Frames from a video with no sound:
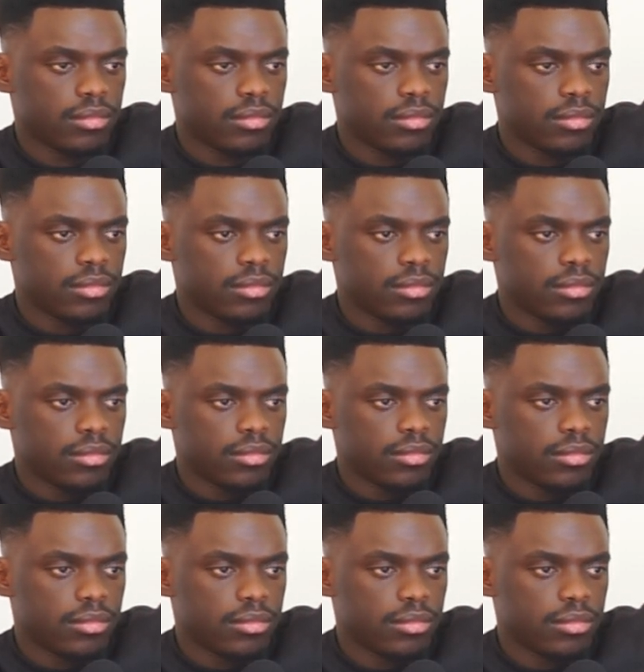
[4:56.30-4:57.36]

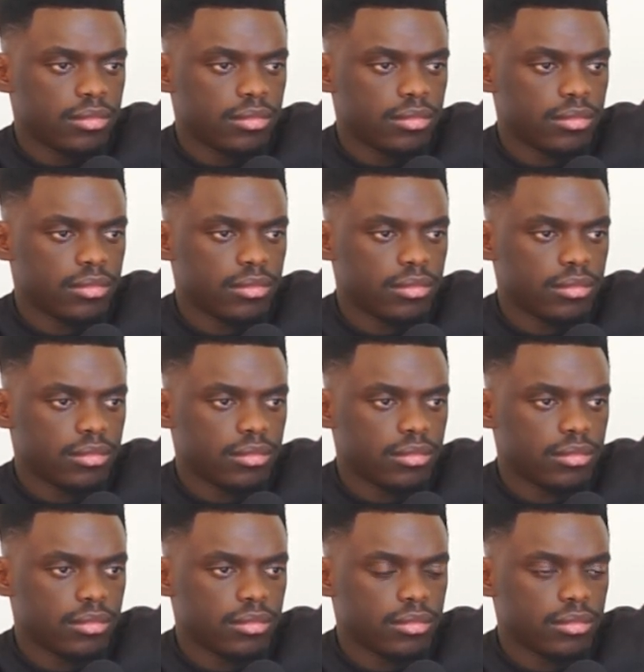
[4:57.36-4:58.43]

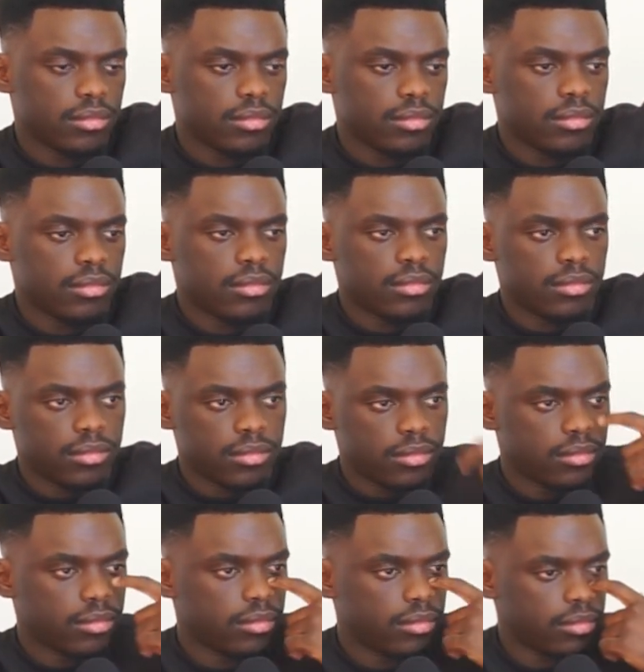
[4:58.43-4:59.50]

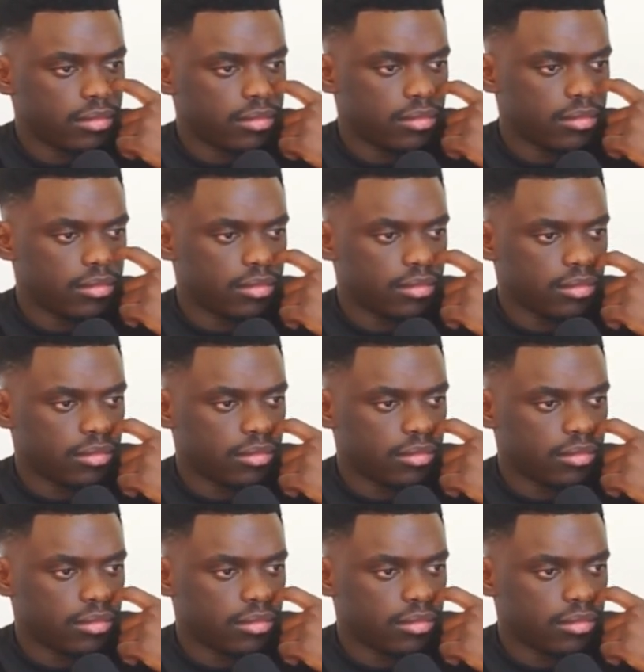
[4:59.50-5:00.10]
The person shown says nothing.